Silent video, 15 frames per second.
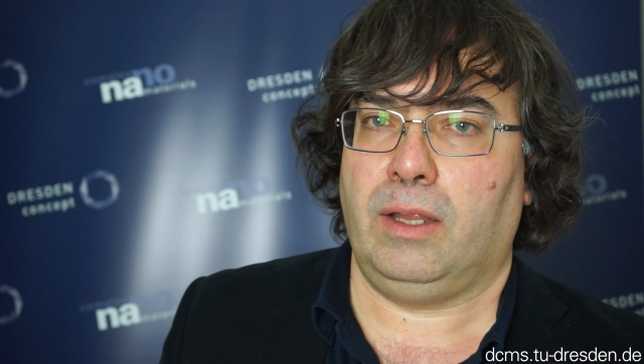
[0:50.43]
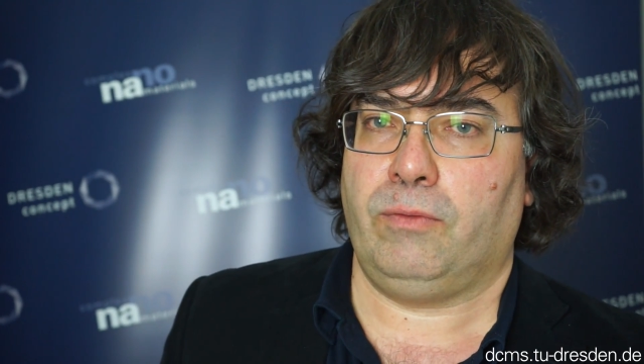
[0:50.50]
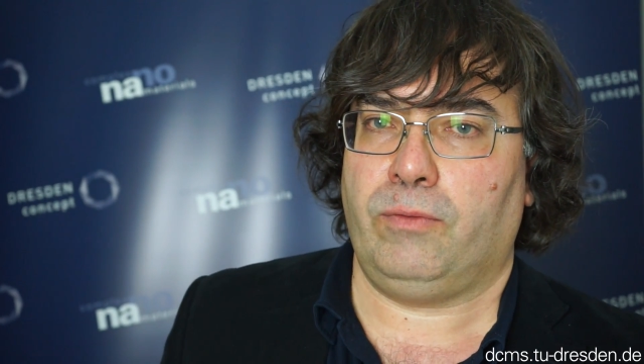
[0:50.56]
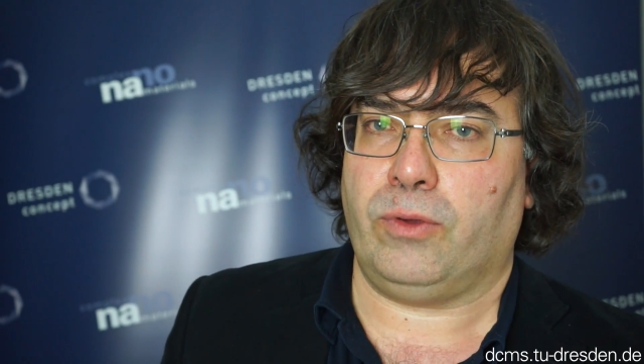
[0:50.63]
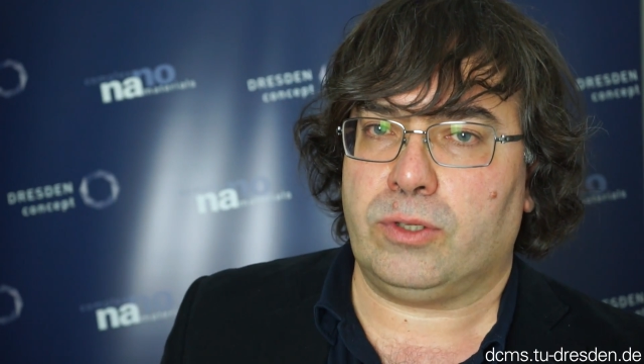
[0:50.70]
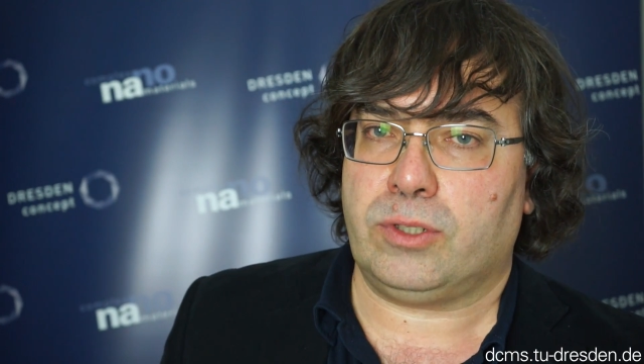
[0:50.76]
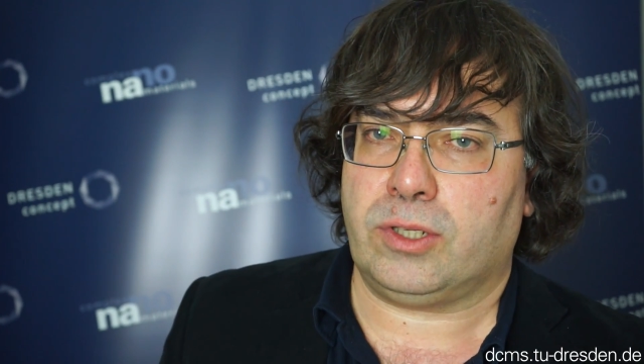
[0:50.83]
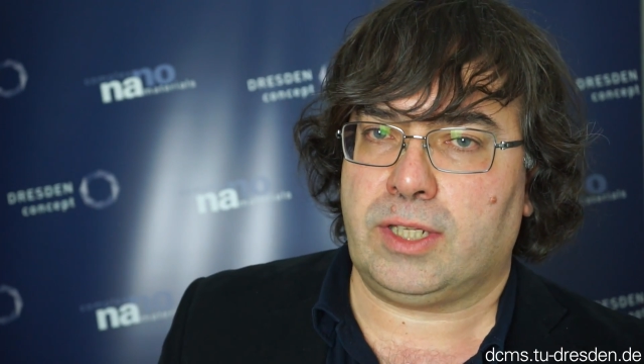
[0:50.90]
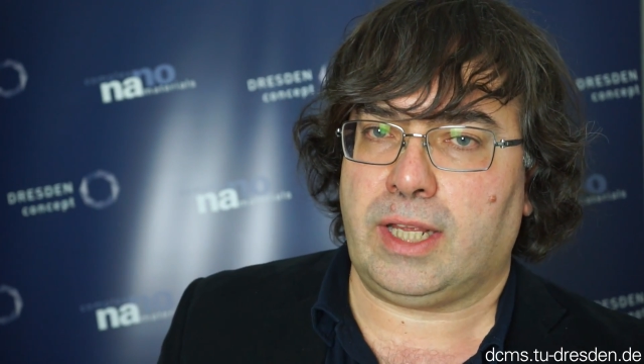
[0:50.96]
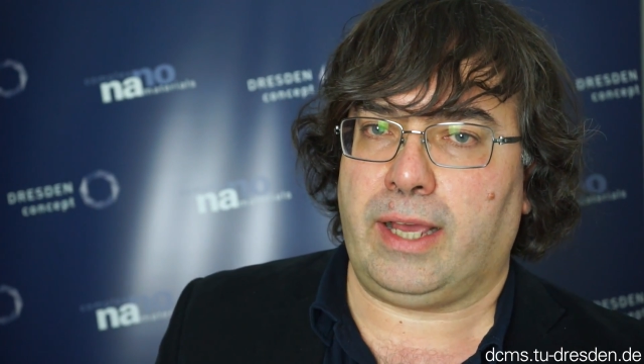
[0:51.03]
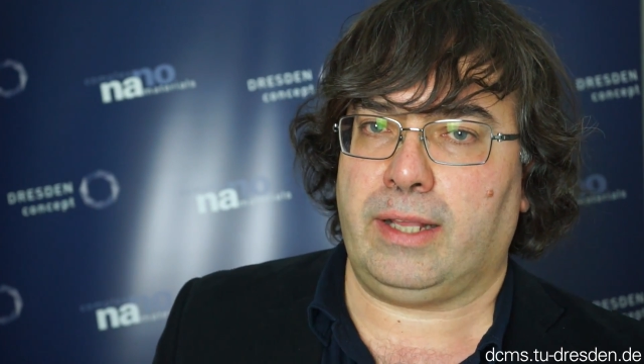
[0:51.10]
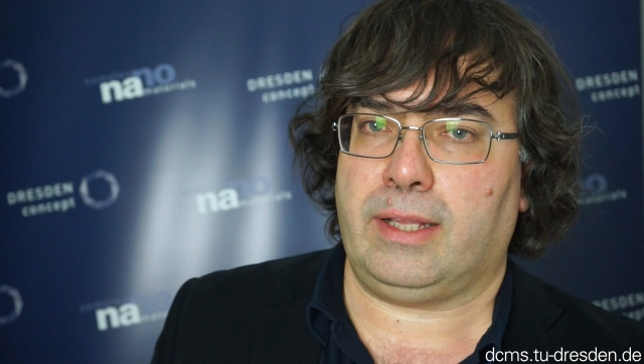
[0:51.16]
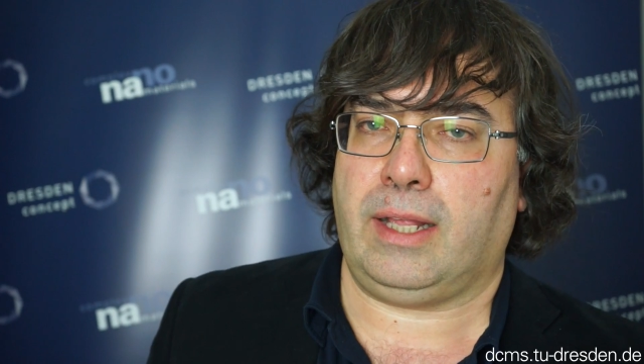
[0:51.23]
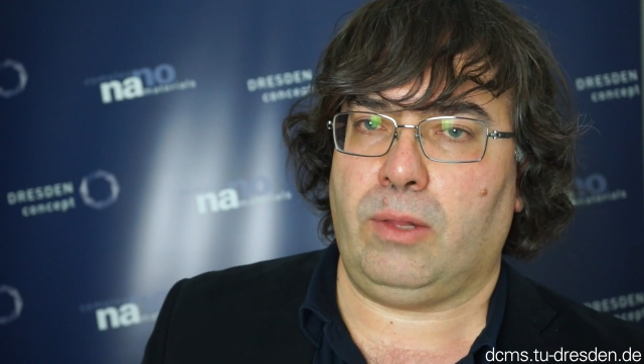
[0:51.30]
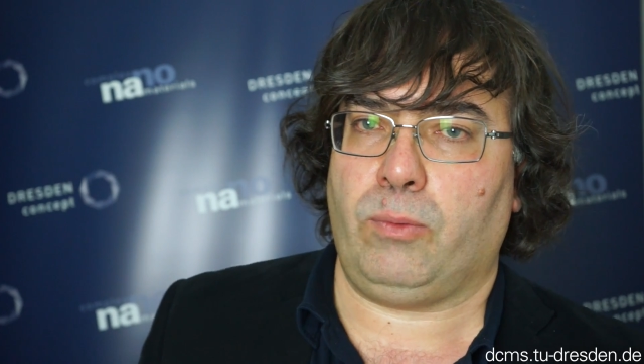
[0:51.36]
for
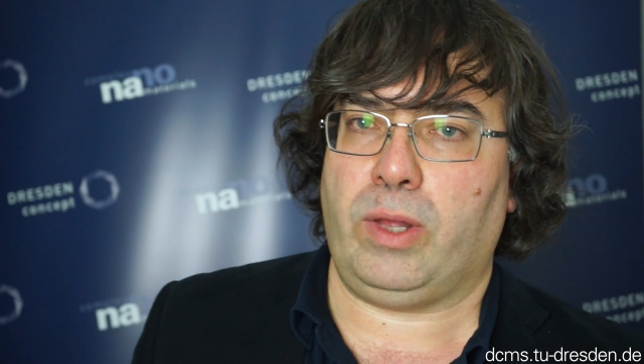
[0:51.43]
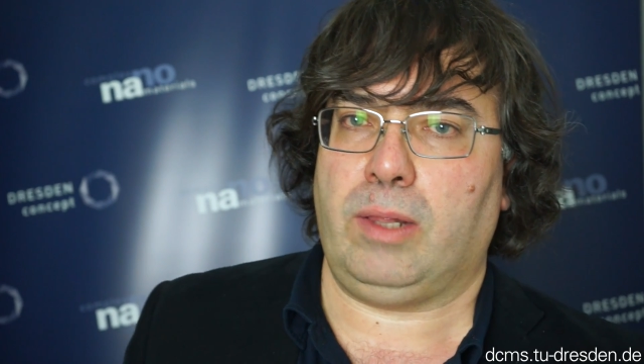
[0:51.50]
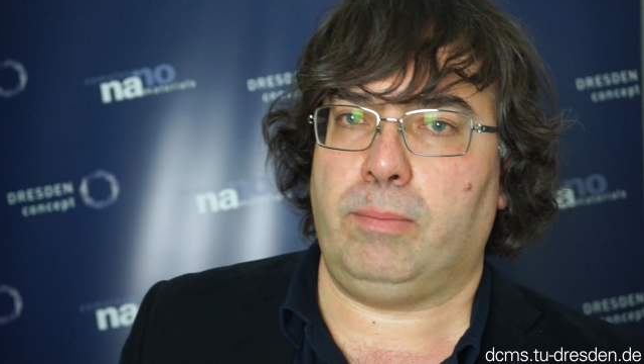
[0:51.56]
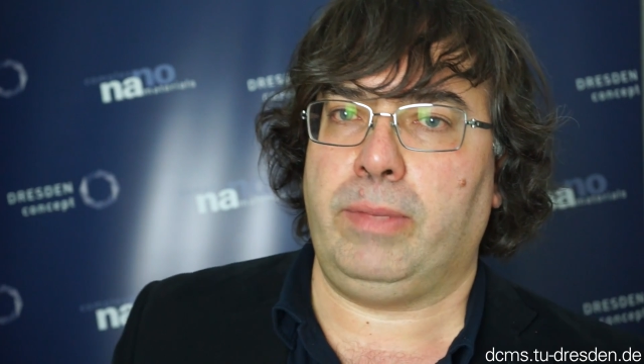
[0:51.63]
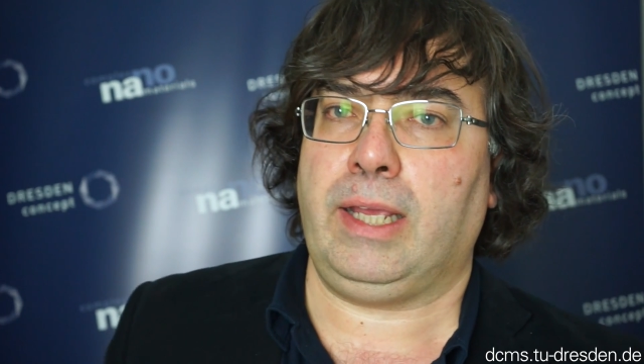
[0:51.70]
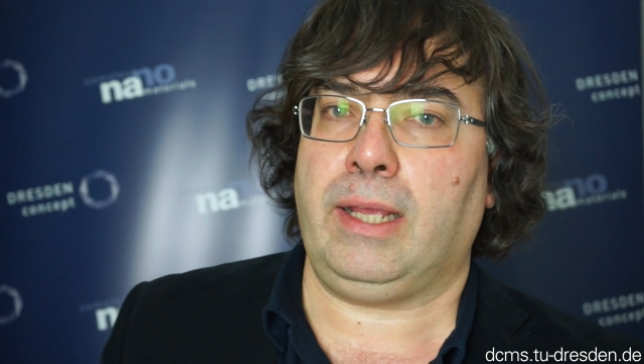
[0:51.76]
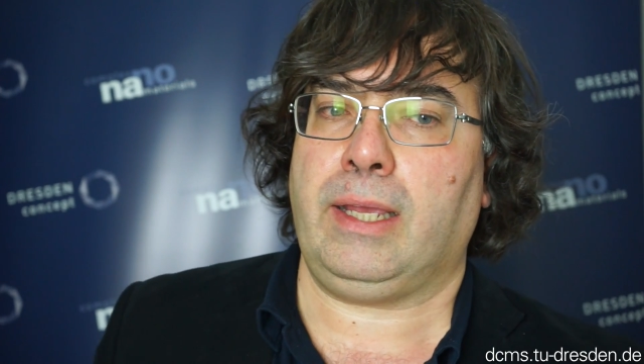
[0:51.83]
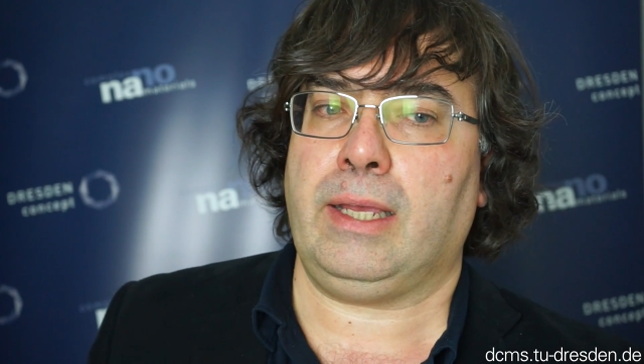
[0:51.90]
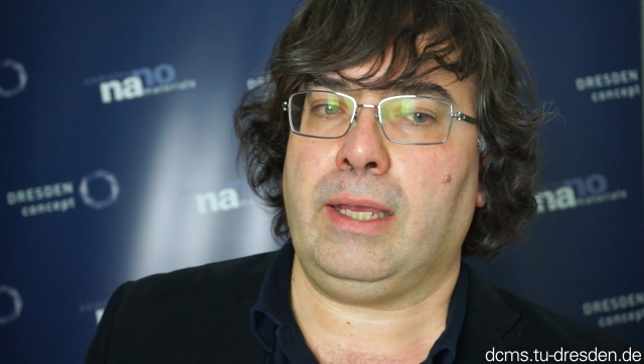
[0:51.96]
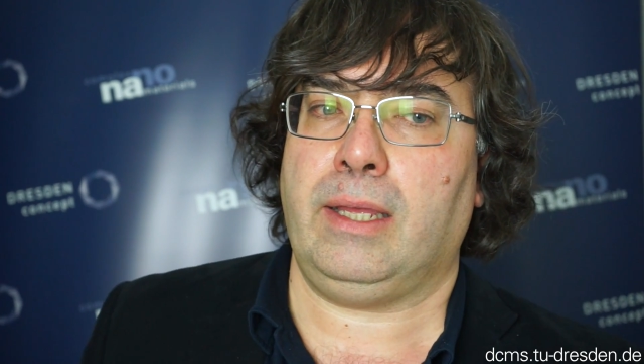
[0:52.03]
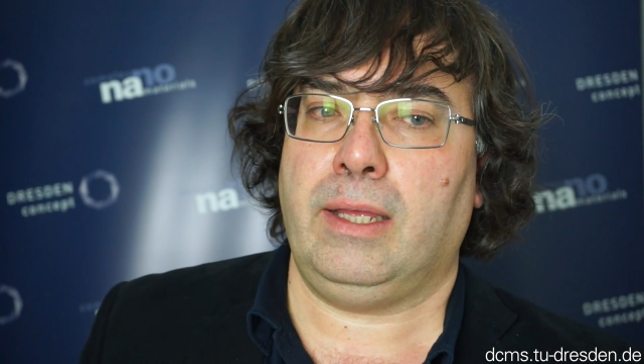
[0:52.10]
societal well-being,